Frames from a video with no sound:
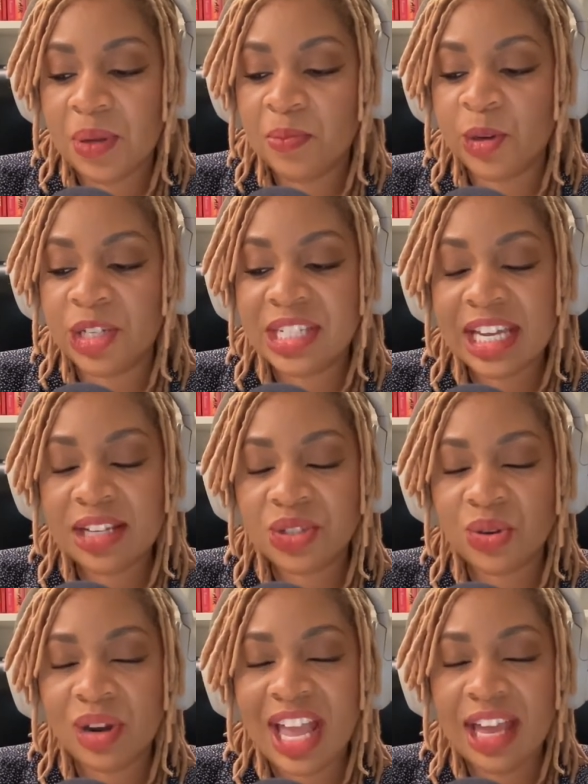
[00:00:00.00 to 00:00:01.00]
predict
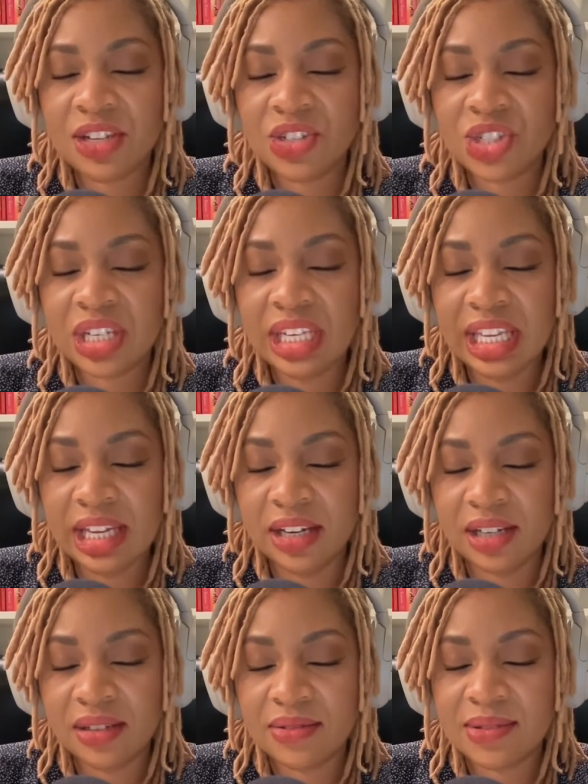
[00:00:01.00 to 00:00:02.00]
or
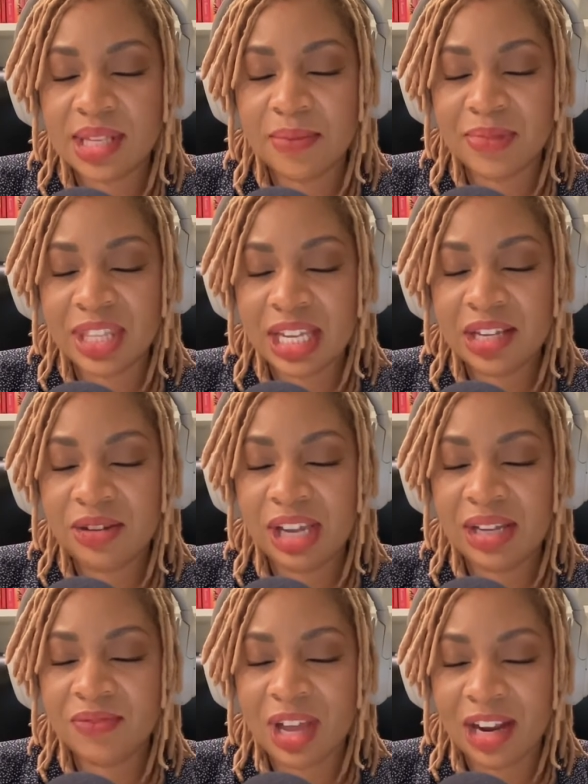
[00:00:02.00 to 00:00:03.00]
engineer something
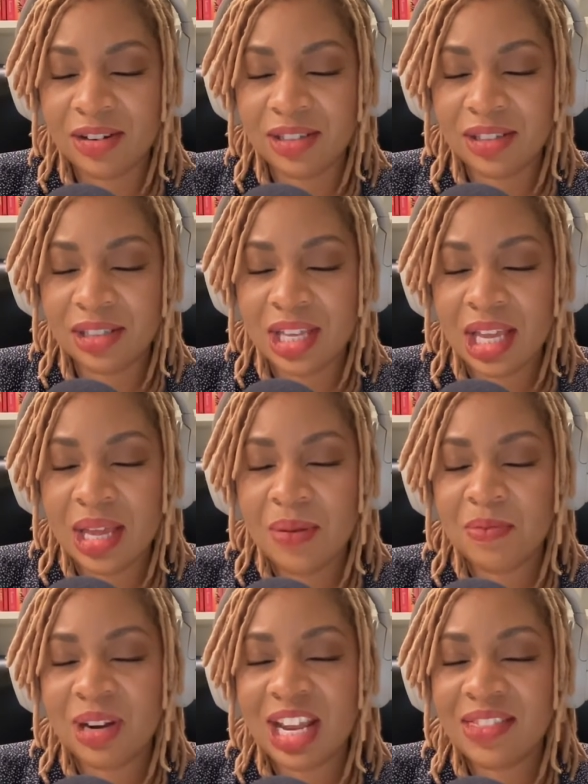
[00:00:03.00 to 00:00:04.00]
going viral
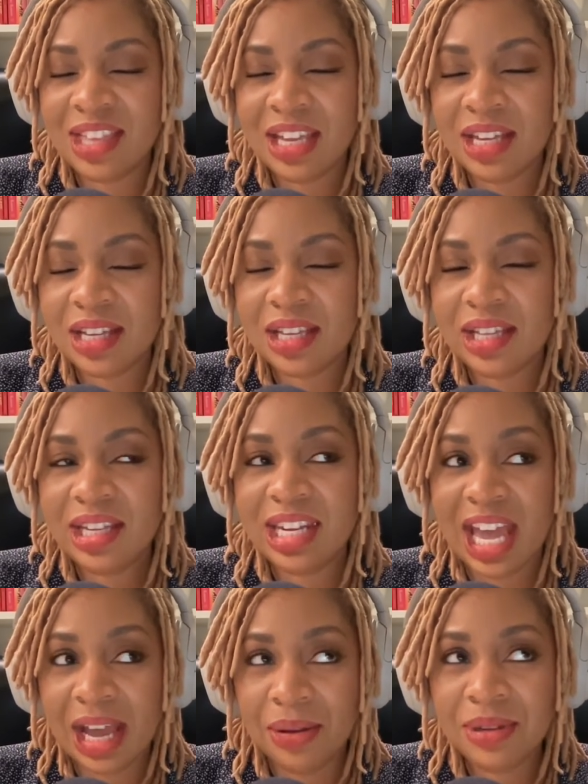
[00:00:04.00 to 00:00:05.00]
but I think
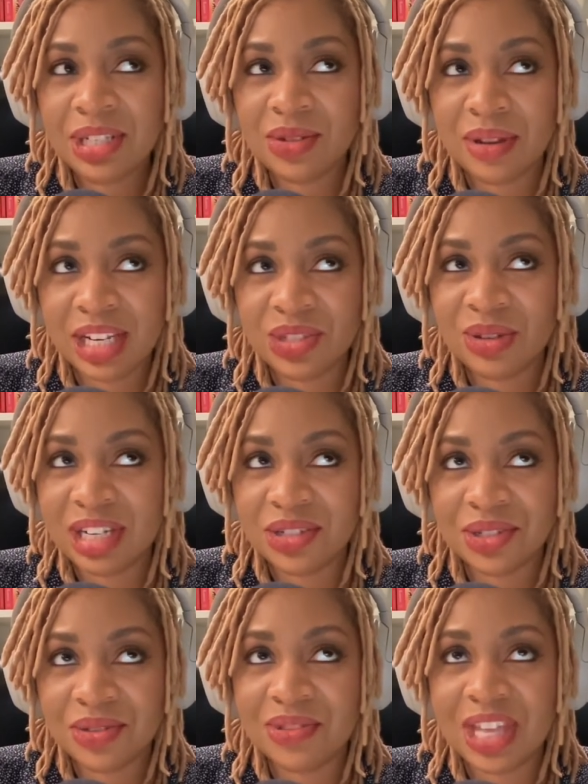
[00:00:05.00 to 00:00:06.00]
now in
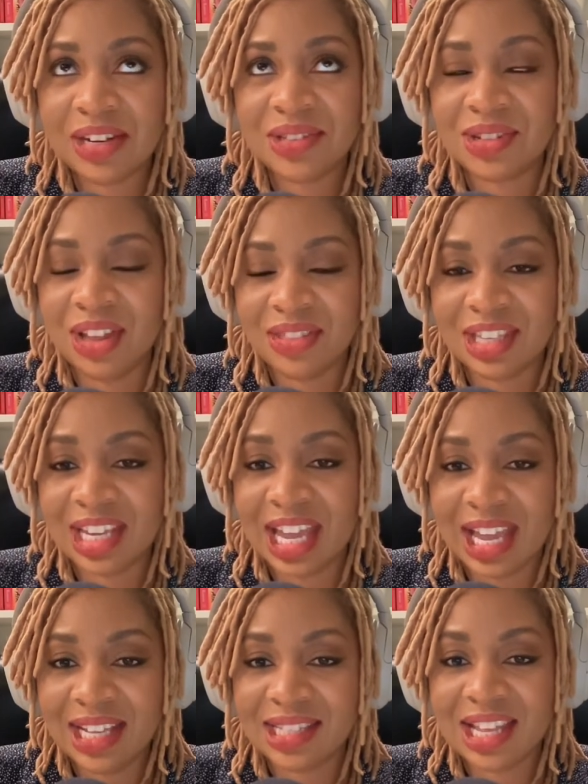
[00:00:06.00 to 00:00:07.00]
2022, that is not the
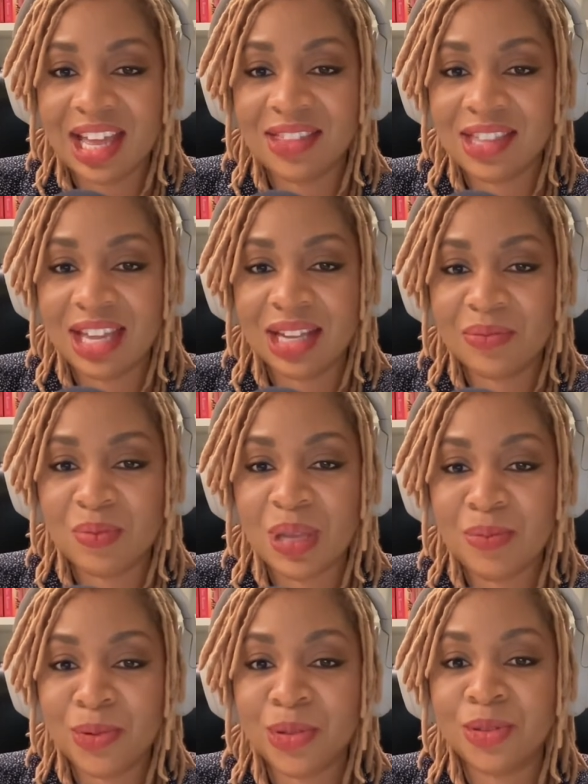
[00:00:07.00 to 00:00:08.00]
case. I think
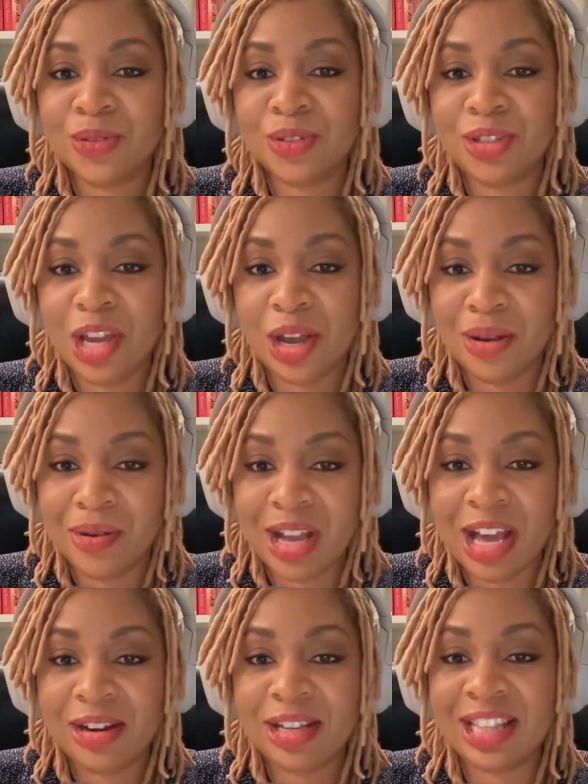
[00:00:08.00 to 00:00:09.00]
people know
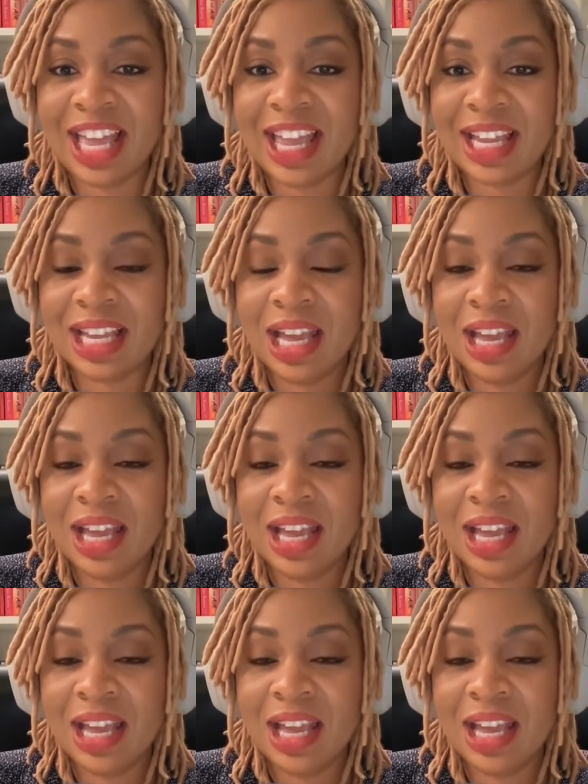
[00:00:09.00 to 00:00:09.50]
how to like